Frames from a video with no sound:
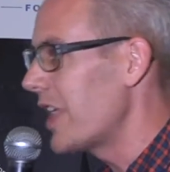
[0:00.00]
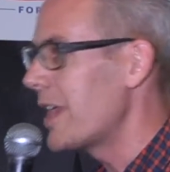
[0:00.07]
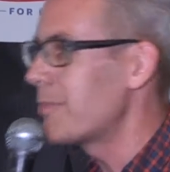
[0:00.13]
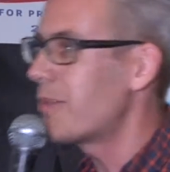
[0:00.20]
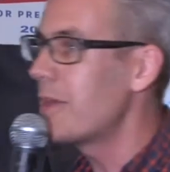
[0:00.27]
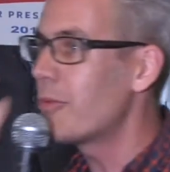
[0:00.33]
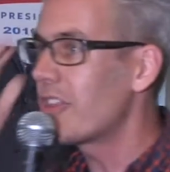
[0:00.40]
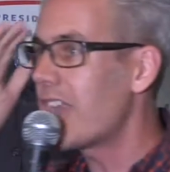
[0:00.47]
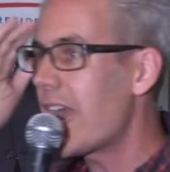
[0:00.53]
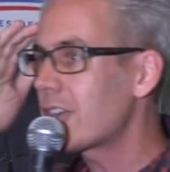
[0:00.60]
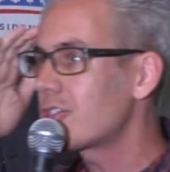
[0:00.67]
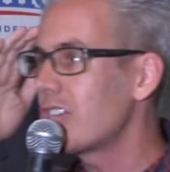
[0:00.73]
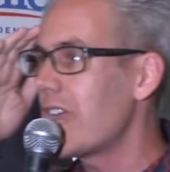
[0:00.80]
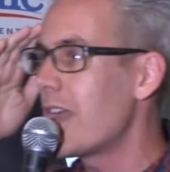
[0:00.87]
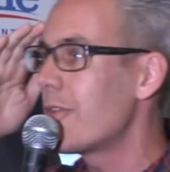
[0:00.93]
and people that
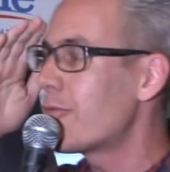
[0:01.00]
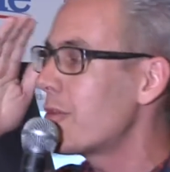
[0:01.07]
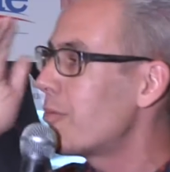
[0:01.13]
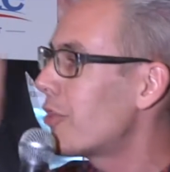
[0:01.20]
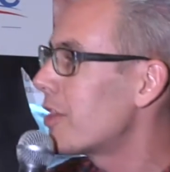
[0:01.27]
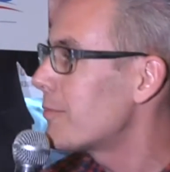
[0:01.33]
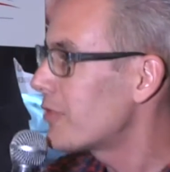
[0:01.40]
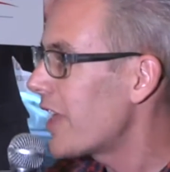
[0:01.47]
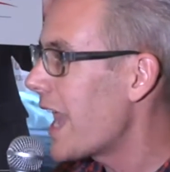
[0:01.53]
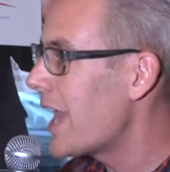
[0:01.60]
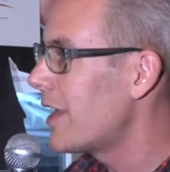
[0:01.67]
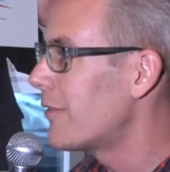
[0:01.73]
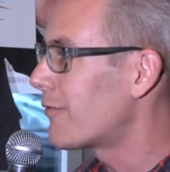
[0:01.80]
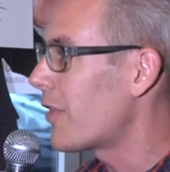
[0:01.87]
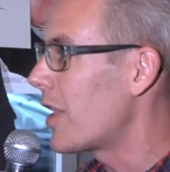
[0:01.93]
actually, and if we put a plan
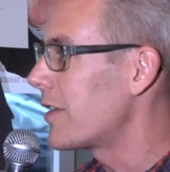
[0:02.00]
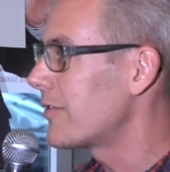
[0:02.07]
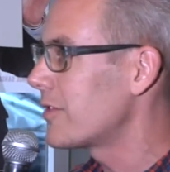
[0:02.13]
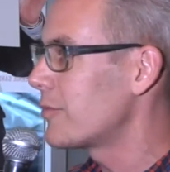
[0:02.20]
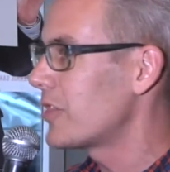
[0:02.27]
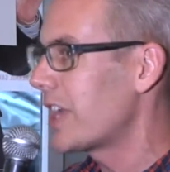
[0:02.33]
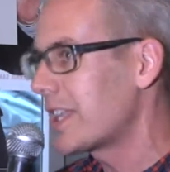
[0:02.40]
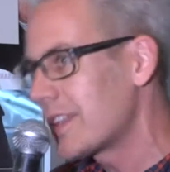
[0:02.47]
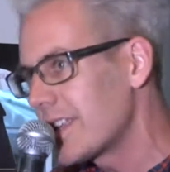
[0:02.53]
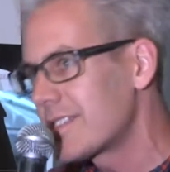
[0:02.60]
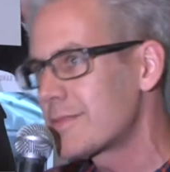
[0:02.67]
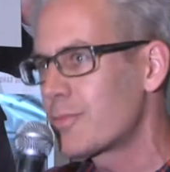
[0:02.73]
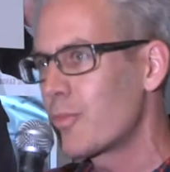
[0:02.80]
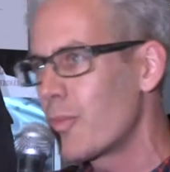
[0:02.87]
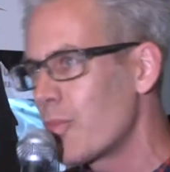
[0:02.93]
in front of them, like
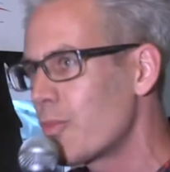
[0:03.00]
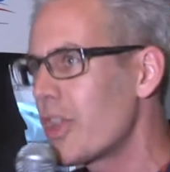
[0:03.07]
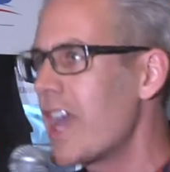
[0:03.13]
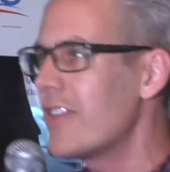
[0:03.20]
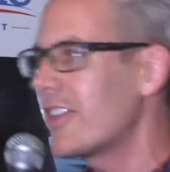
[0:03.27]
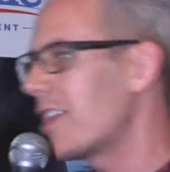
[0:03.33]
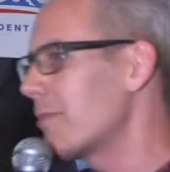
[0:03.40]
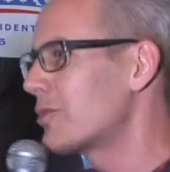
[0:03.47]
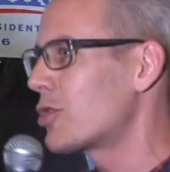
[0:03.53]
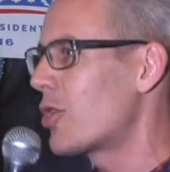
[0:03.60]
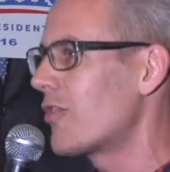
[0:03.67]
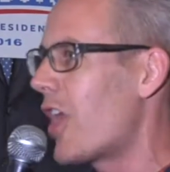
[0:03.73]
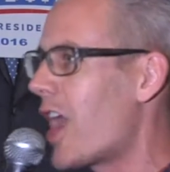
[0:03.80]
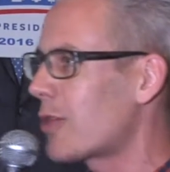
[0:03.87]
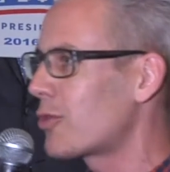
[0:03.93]
this plan that I'm sort
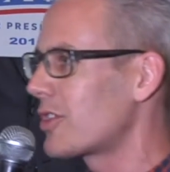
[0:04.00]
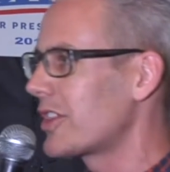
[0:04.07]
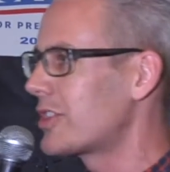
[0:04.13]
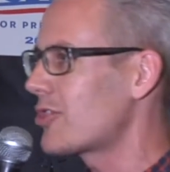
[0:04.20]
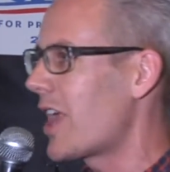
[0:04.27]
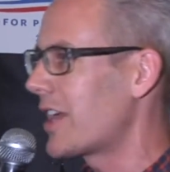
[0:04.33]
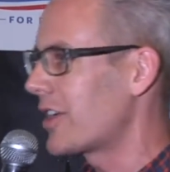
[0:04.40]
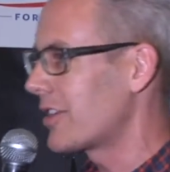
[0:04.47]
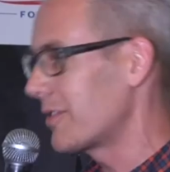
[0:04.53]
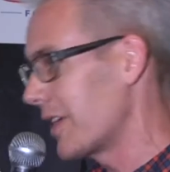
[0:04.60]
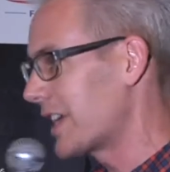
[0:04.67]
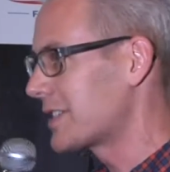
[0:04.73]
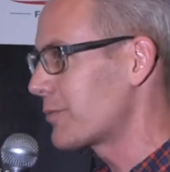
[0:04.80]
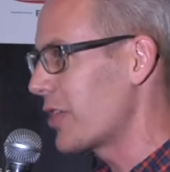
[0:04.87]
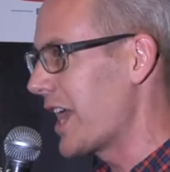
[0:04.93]
of awkwardly trying to
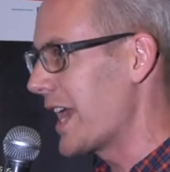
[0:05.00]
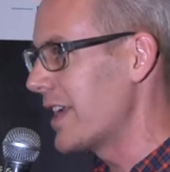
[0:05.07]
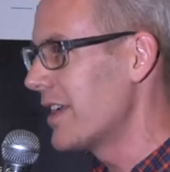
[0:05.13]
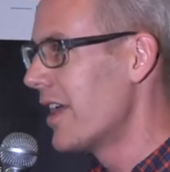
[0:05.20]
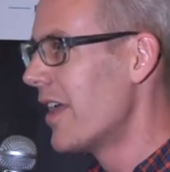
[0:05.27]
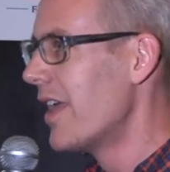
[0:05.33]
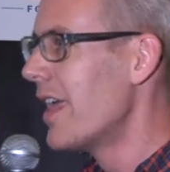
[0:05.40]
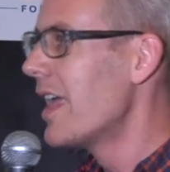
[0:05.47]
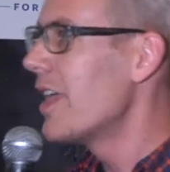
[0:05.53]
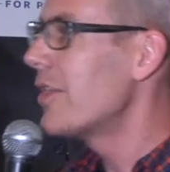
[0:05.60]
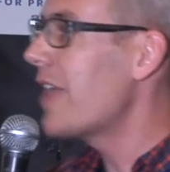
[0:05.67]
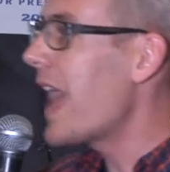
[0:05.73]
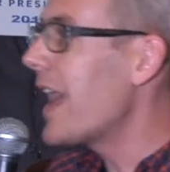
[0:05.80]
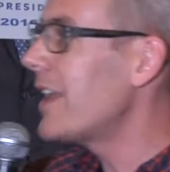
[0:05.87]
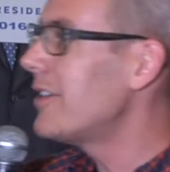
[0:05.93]
explain,
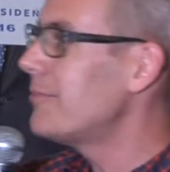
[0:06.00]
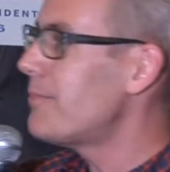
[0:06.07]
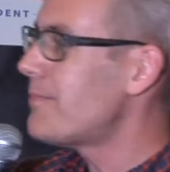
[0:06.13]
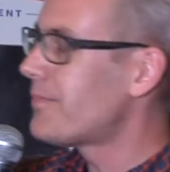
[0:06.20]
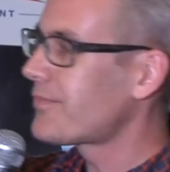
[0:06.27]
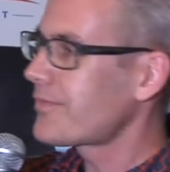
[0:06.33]
then